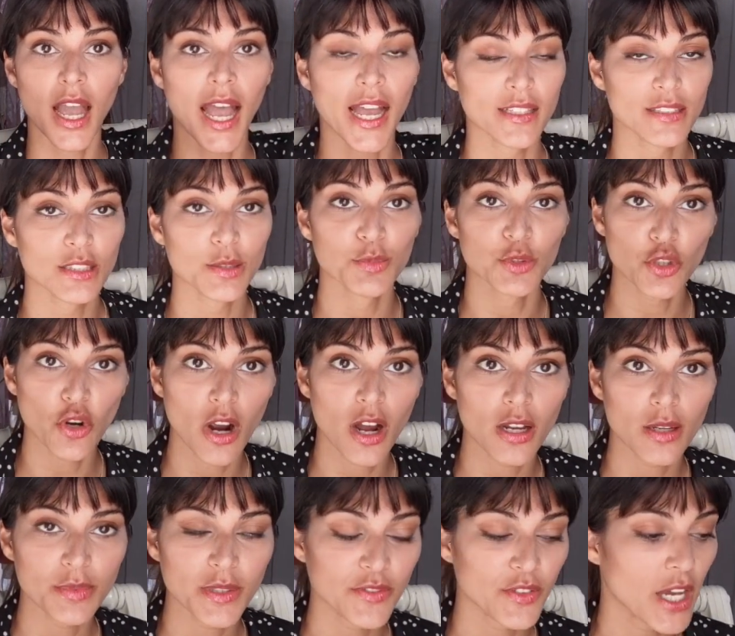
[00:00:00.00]
and
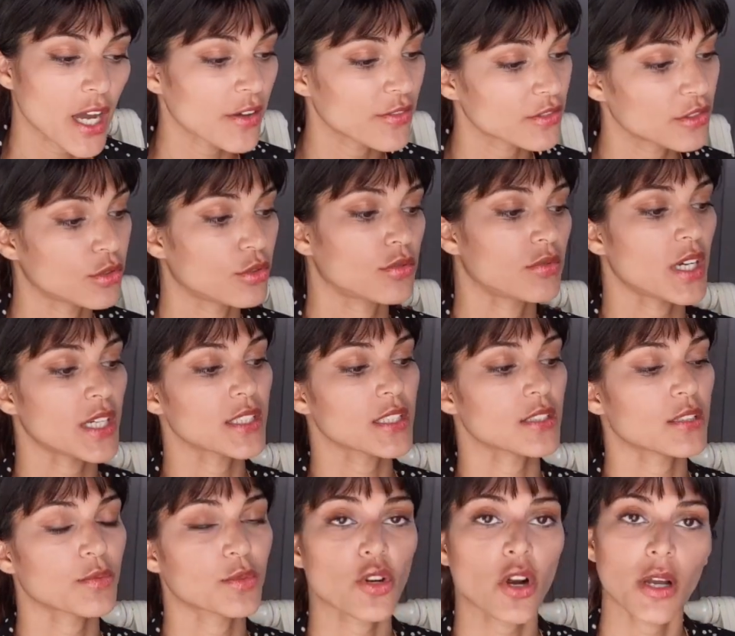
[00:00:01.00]
subscribe if you haven't already
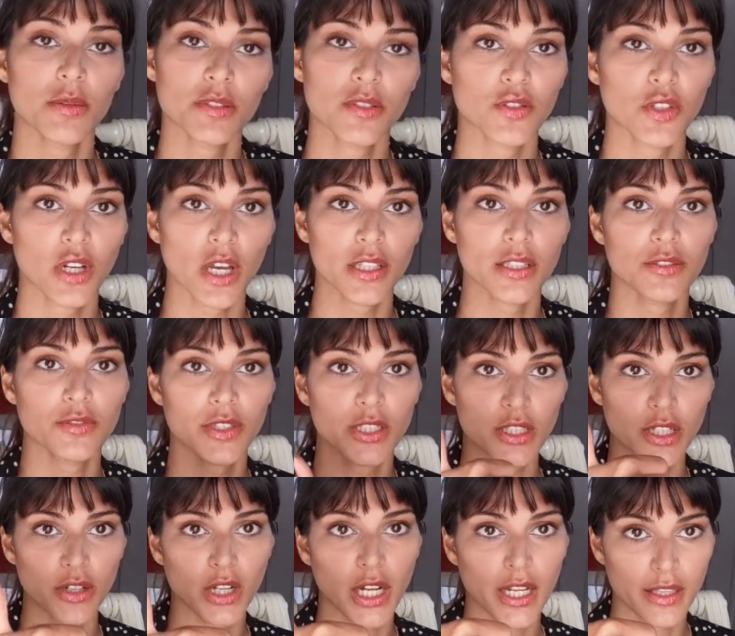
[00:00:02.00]
subscribed. If you like this
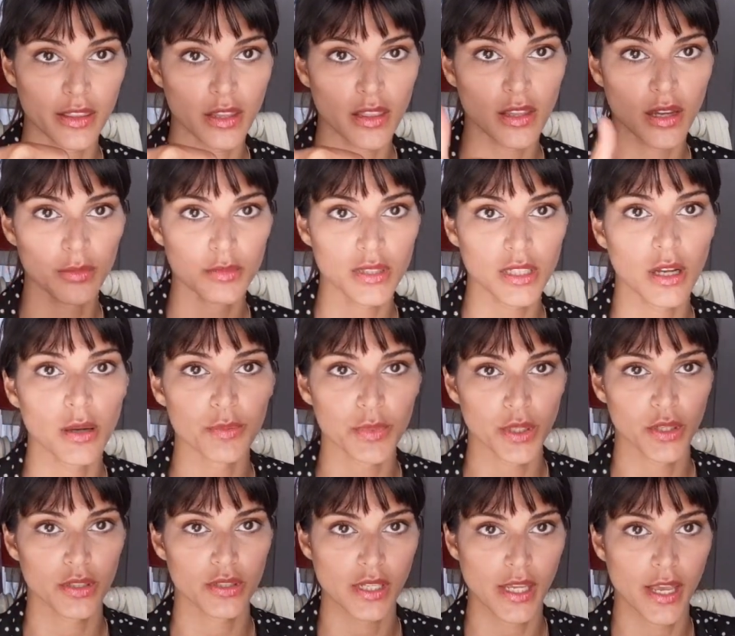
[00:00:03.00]
video, click the thumbs up
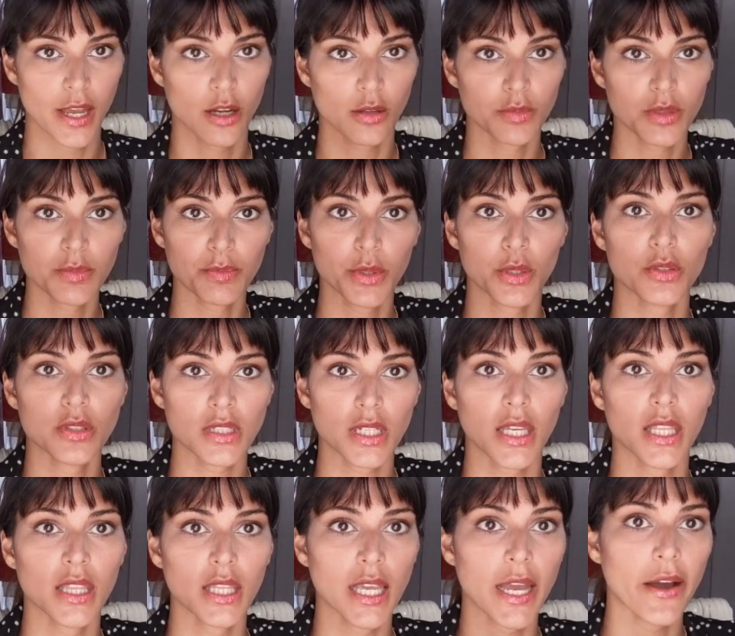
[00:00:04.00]
because it helps boost
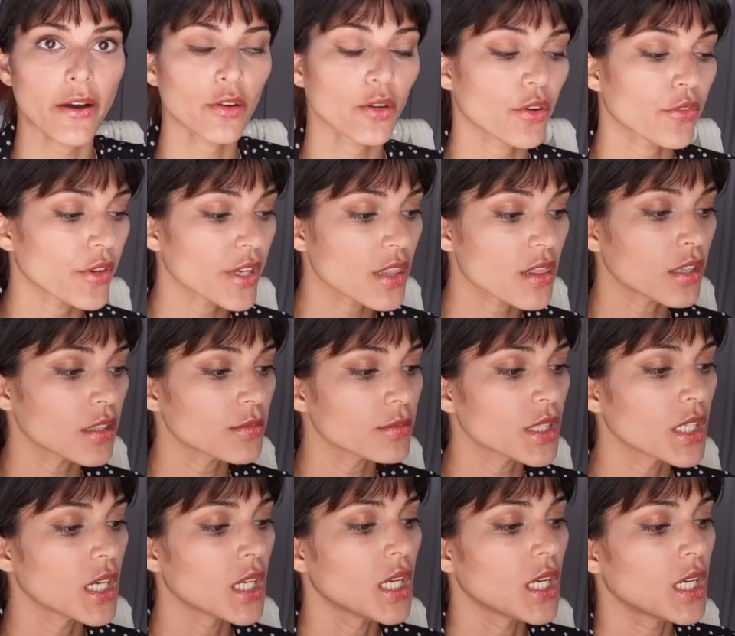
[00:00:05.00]
it in the
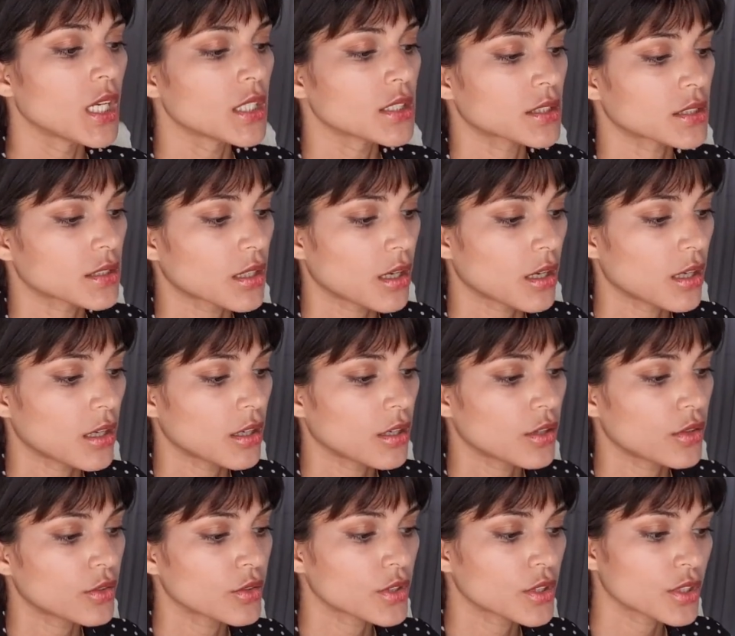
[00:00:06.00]
algorithm.
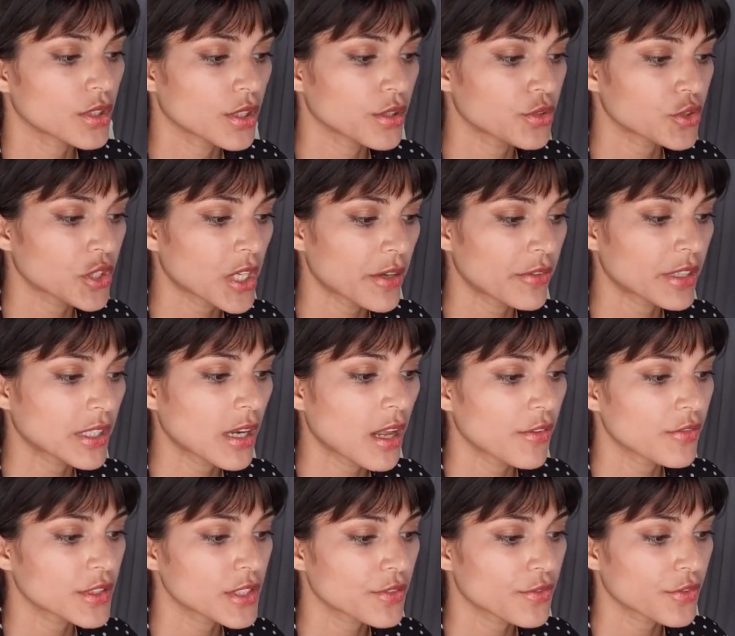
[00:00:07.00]
So, you know, sharing
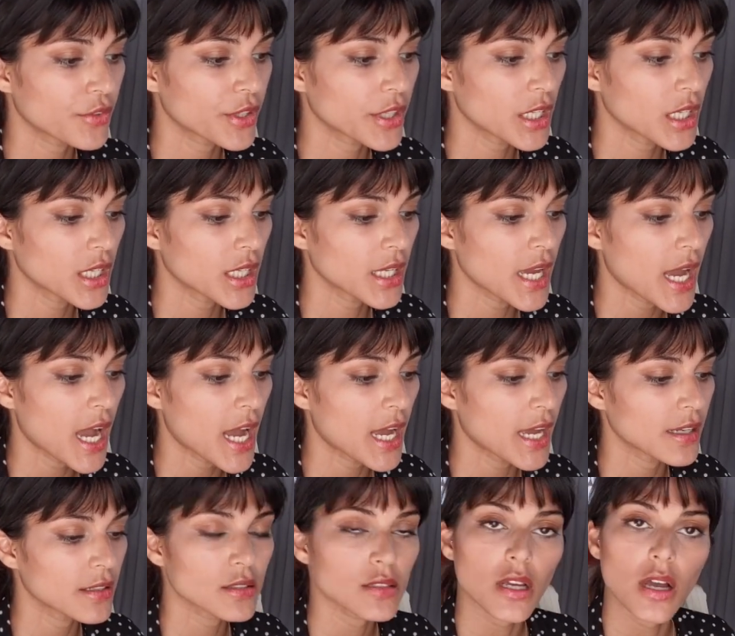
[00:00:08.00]
love is free,
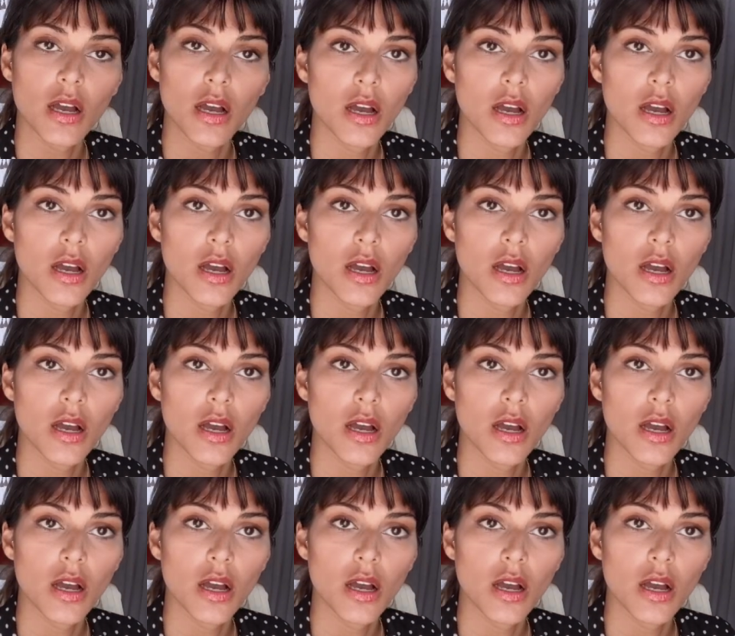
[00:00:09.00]
and